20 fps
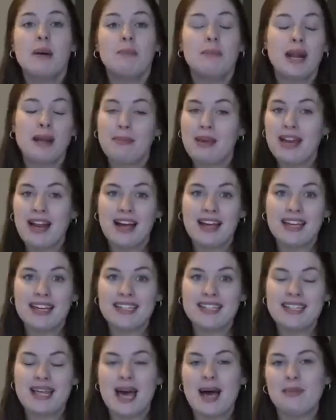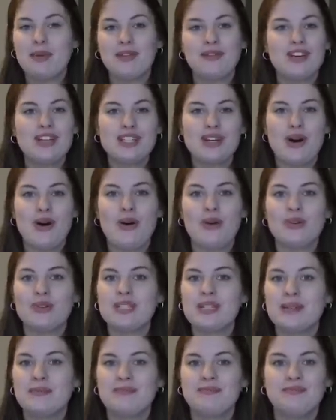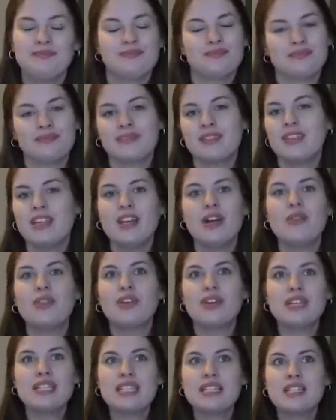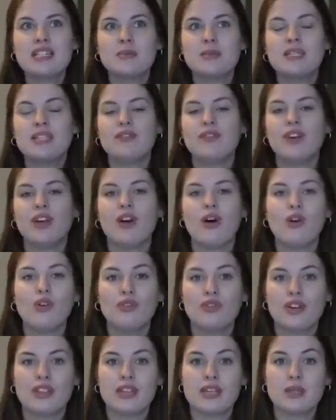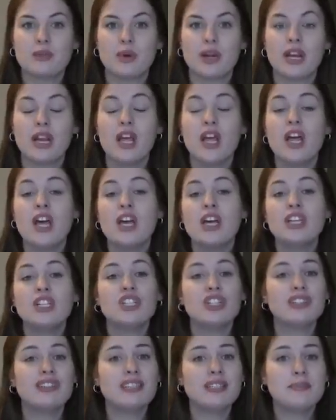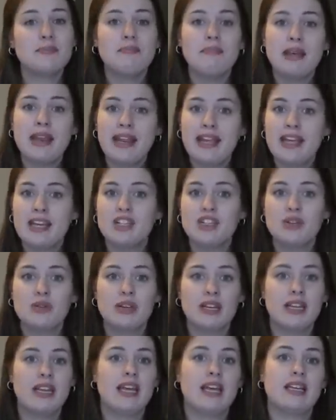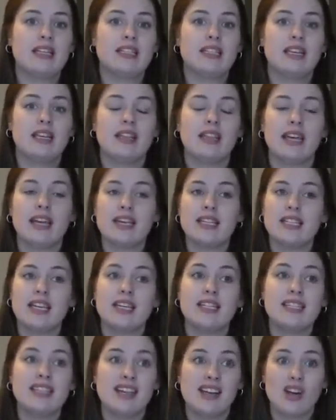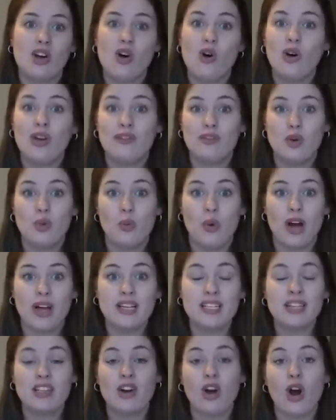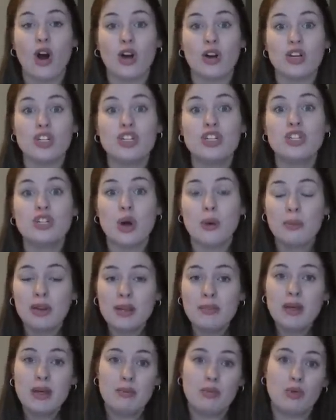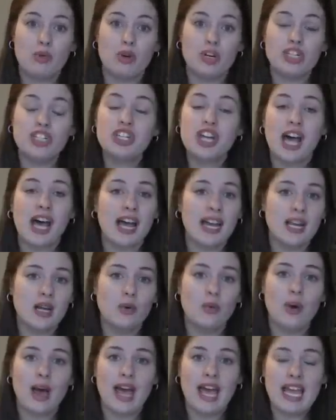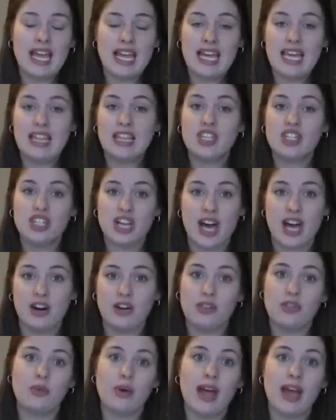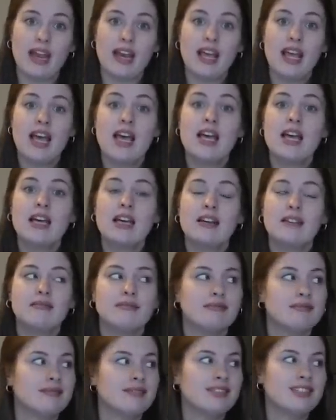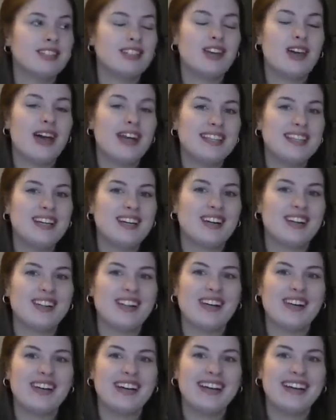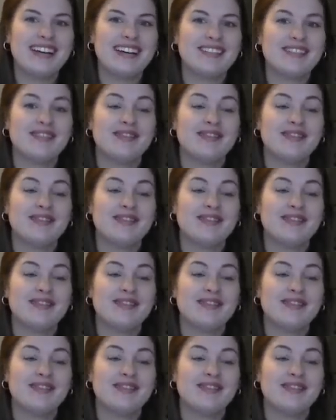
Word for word: But I may not get to that, but if I don't, you know, there isn't a specific goal for this one. It's just as many as you can knit. Like I said, set a goal if you want. There are so many people chatting away in the chatter thread. Do you guys hear Chloe?